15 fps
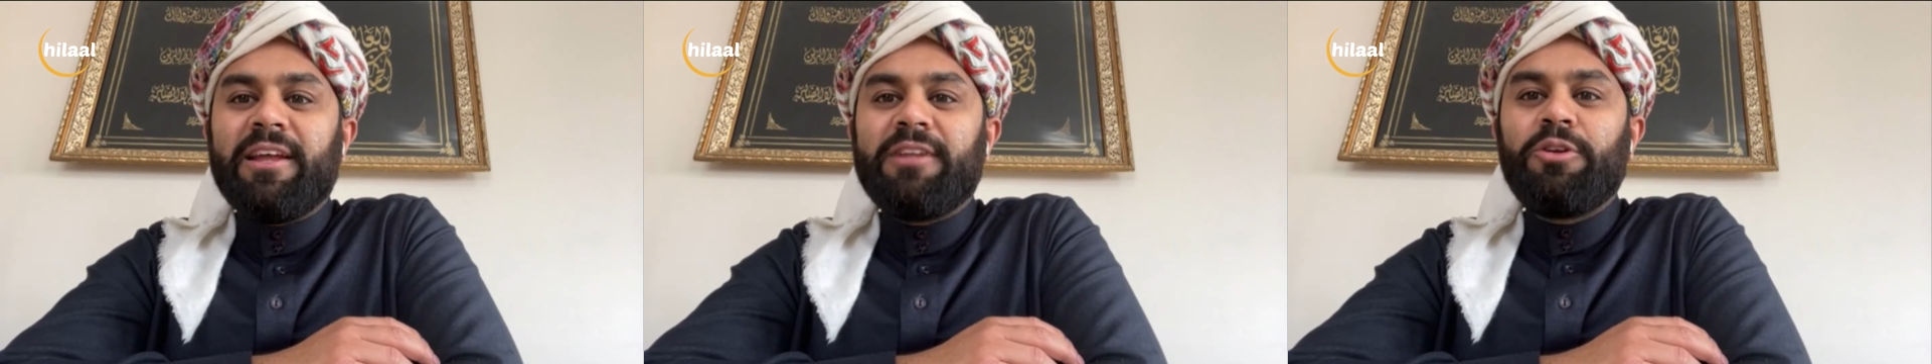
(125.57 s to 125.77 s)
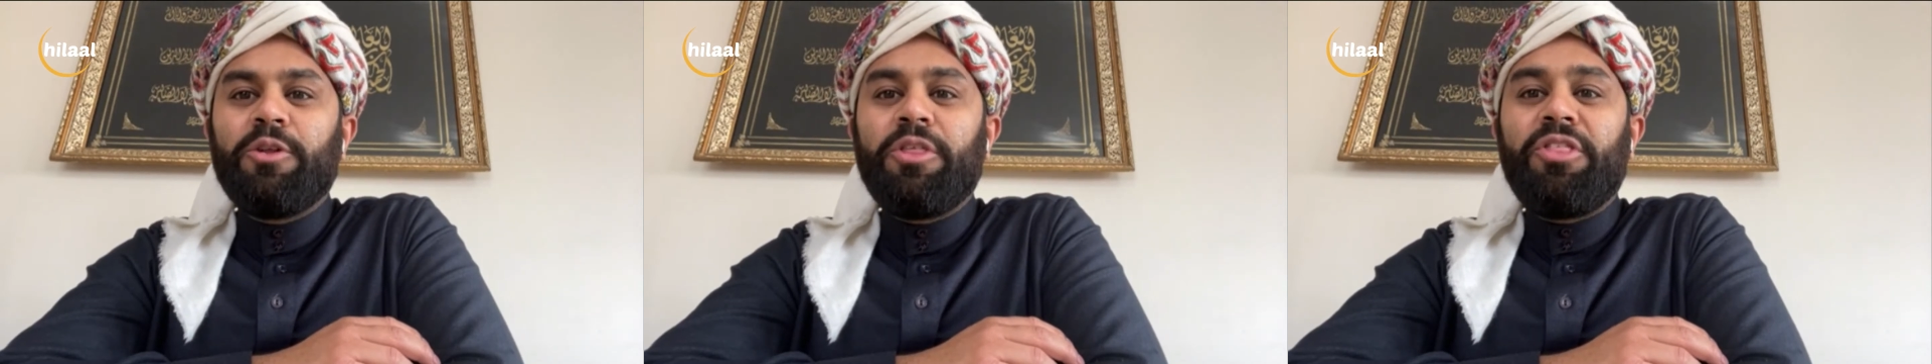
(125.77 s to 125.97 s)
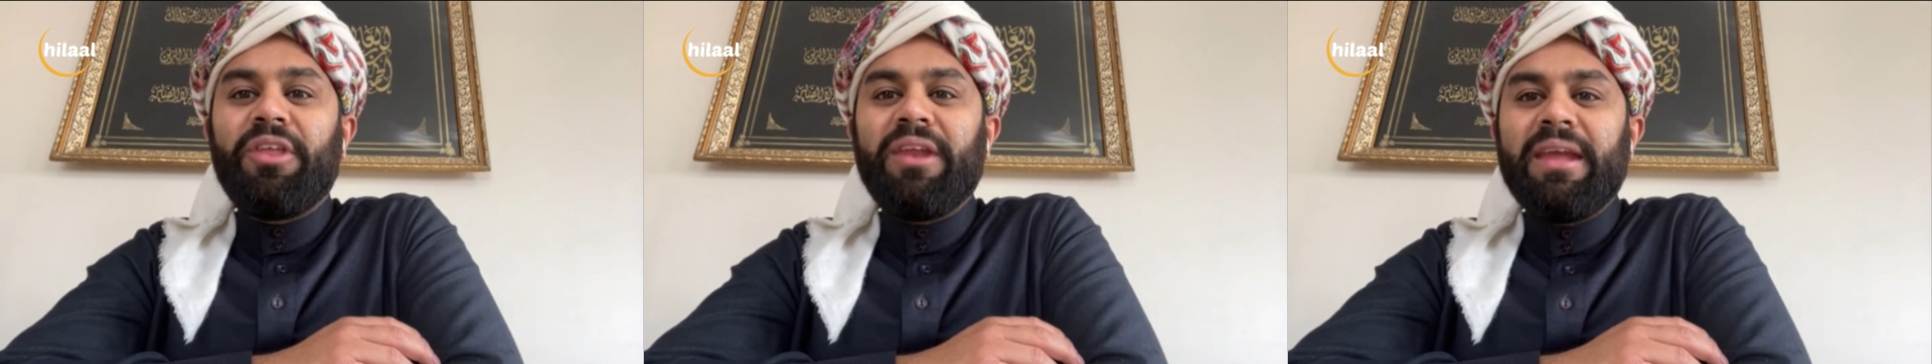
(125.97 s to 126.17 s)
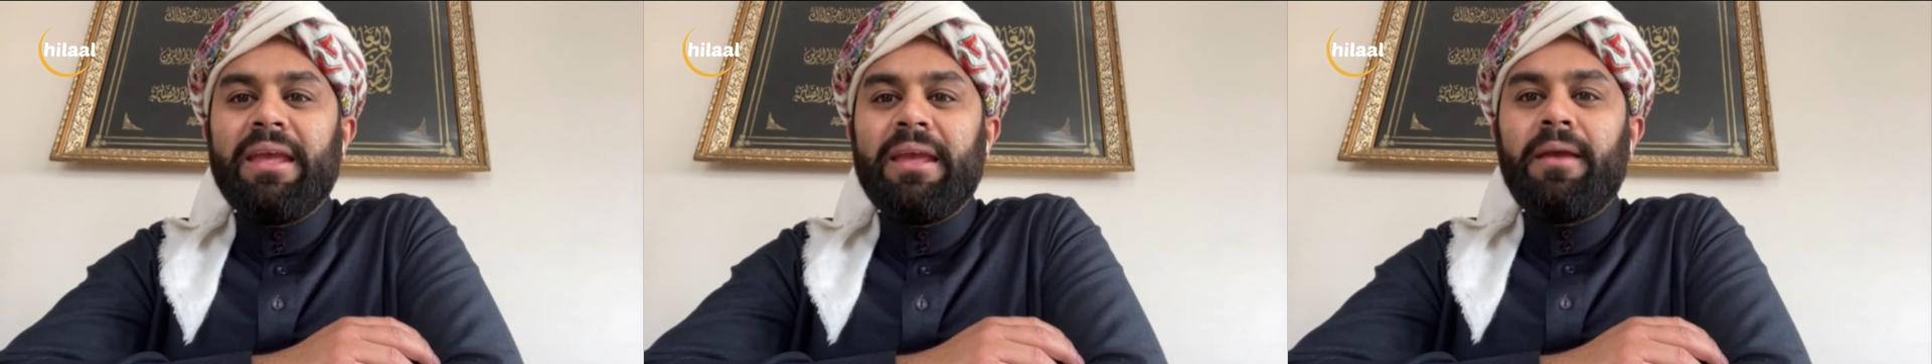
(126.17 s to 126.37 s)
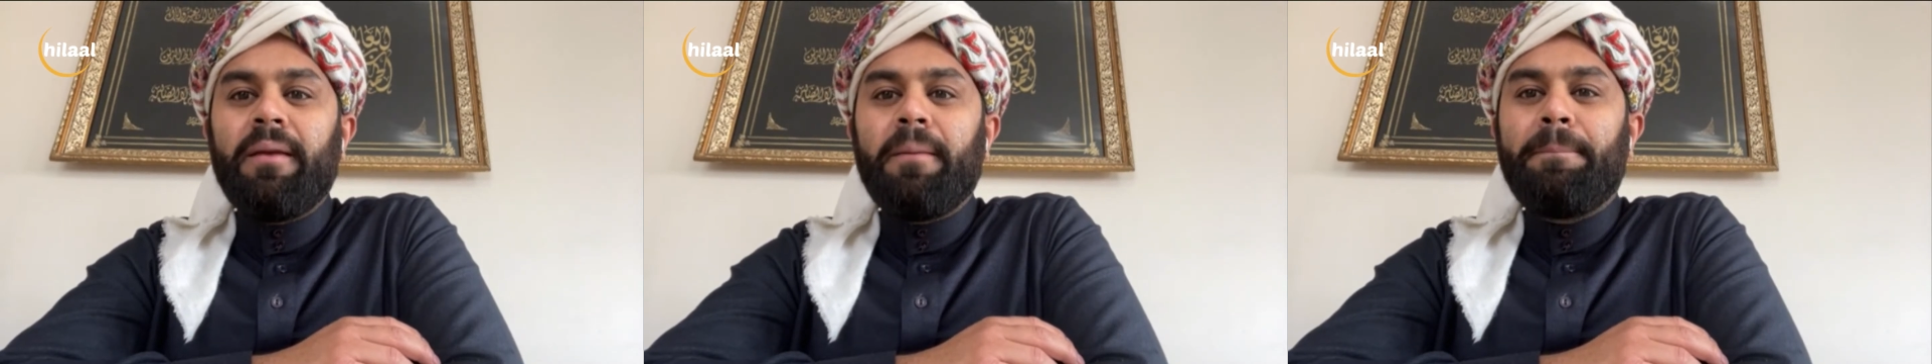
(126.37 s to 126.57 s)
to
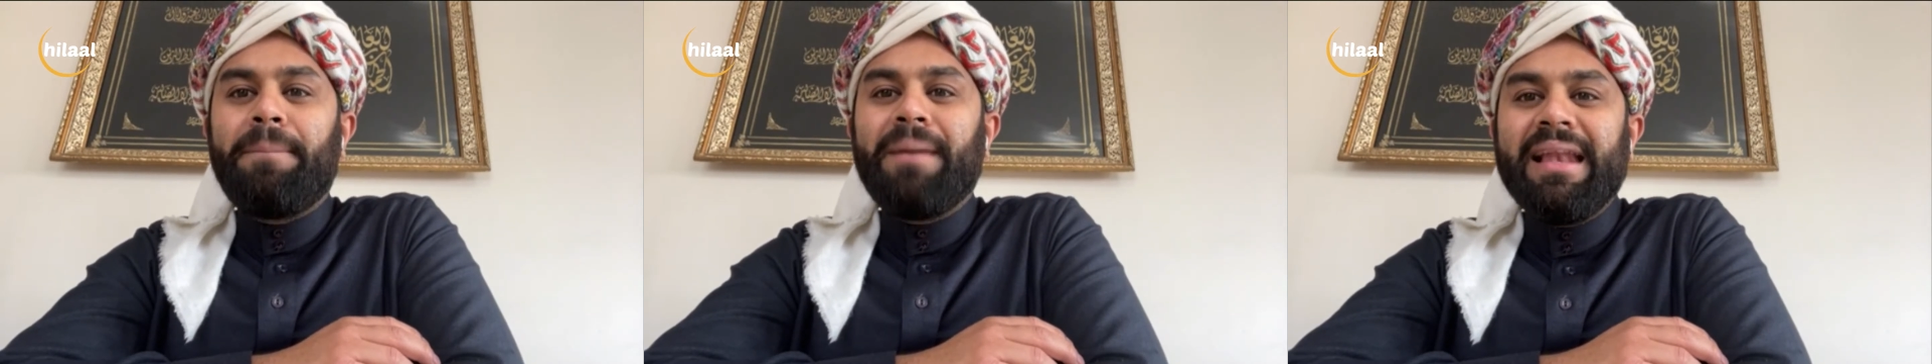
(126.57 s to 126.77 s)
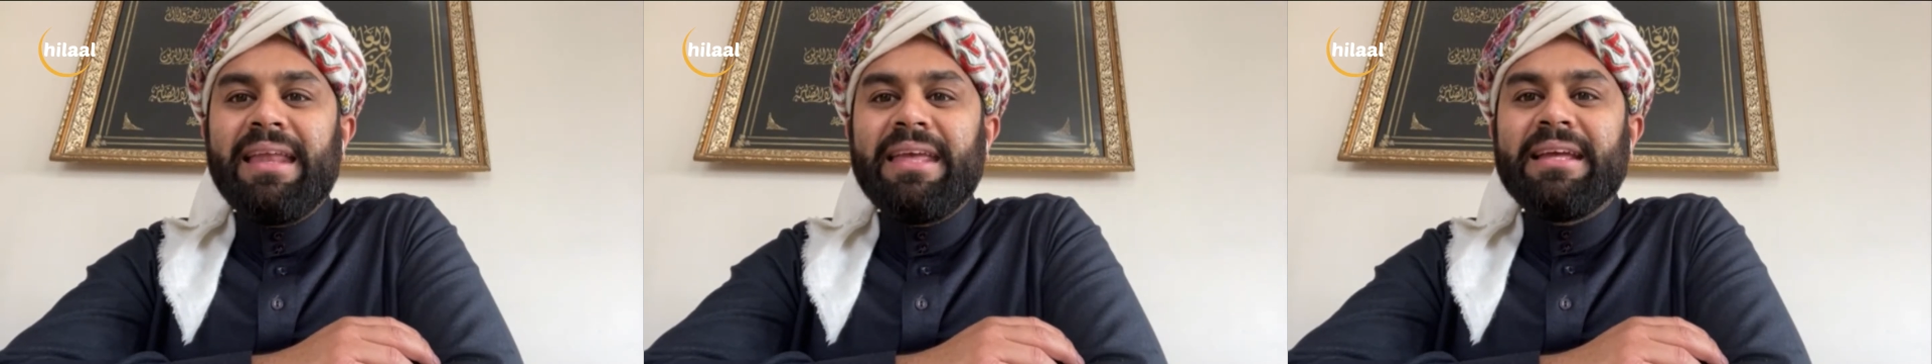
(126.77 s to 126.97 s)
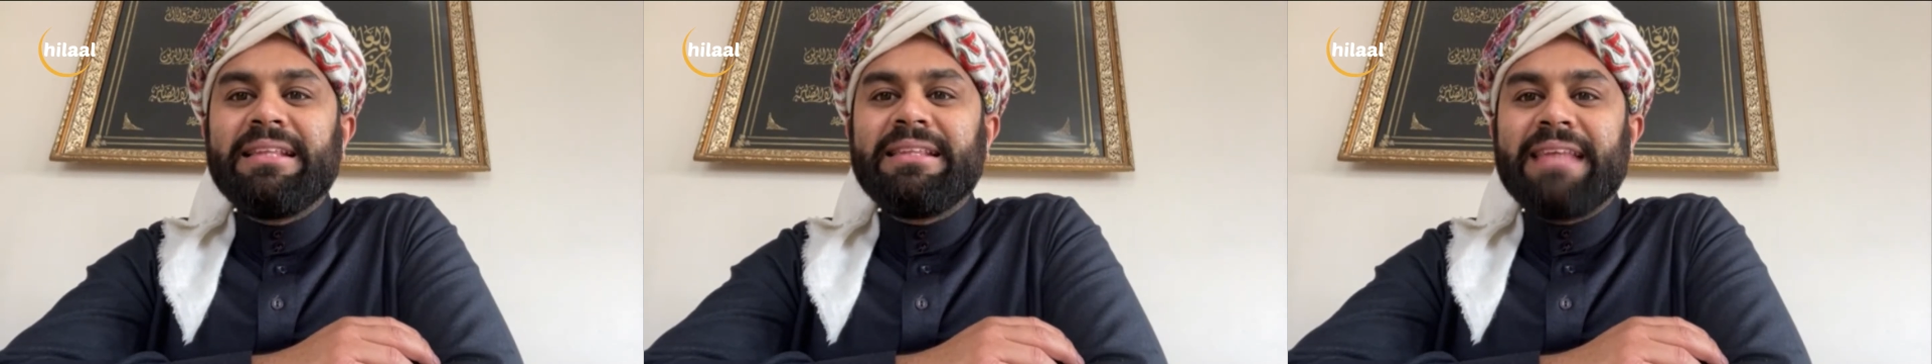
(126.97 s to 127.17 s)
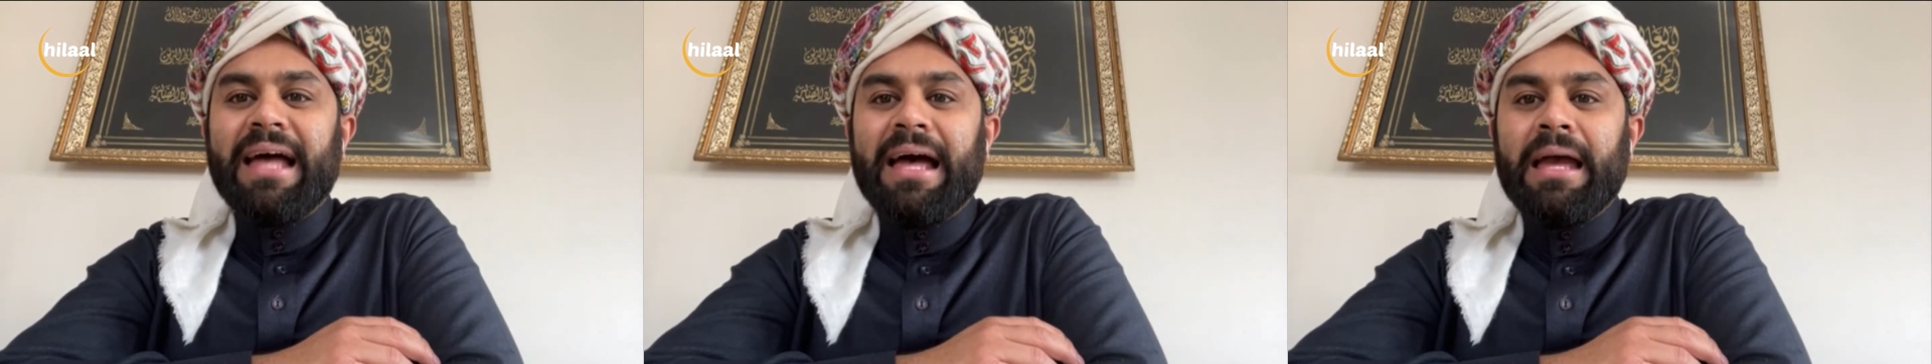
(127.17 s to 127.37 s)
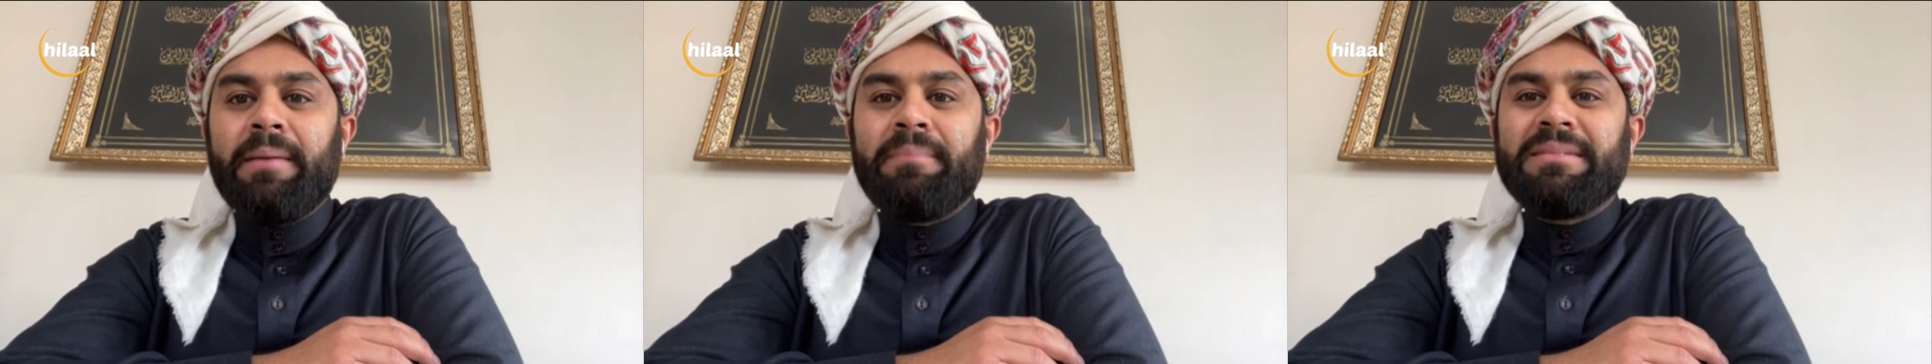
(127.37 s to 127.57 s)
3 billion
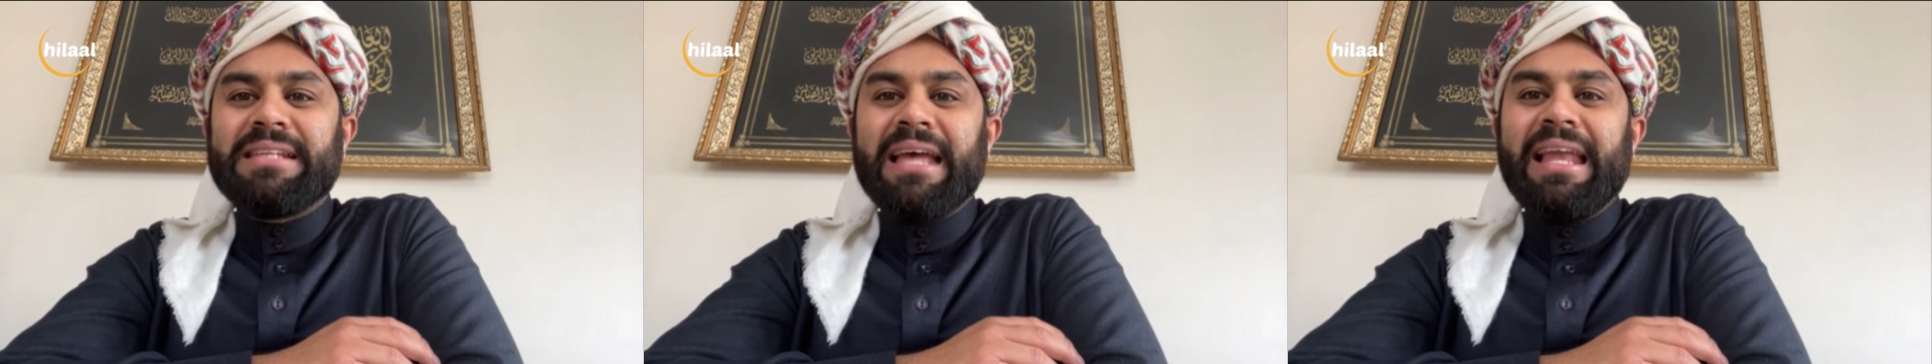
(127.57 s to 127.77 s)
times